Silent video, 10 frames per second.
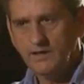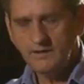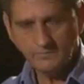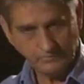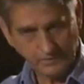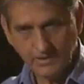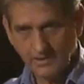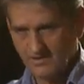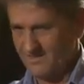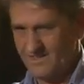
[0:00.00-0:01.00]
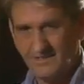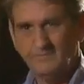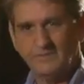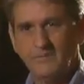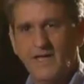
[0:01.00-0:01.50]
And it was really,
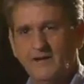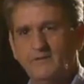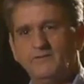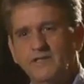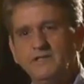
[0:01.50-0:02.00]
it was miners.